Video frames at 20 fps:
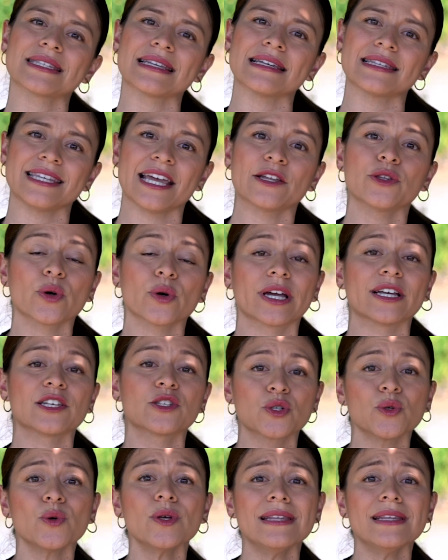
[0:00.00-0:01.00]
and this is
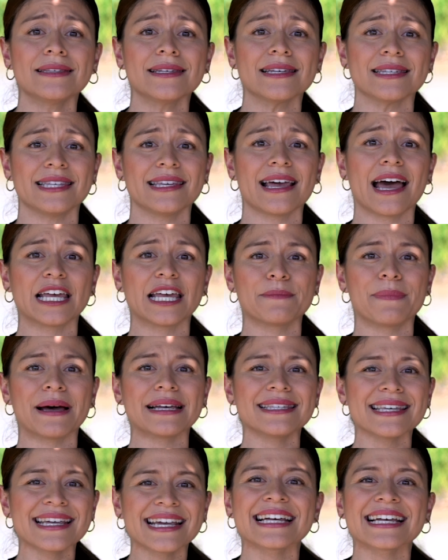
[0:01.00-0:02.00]
making a way for their basic
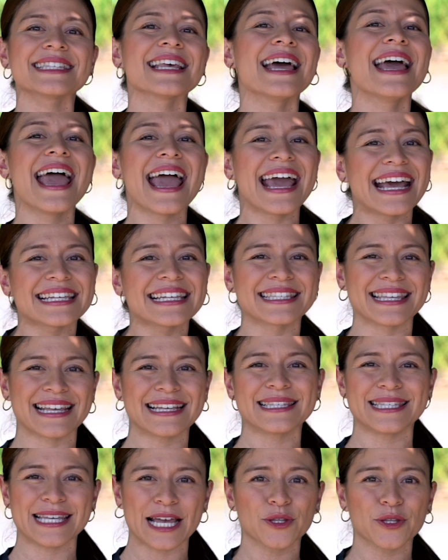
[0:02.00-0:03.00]
needs to be met.
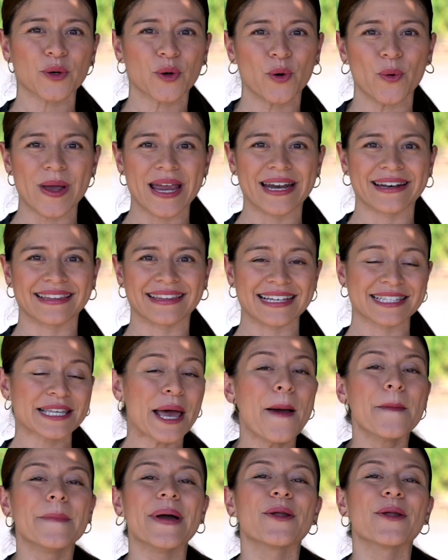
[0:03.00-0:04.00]
But this is
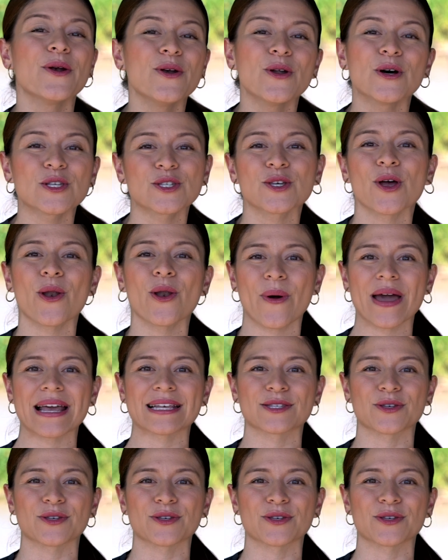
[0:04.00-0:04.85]
not the only benefit.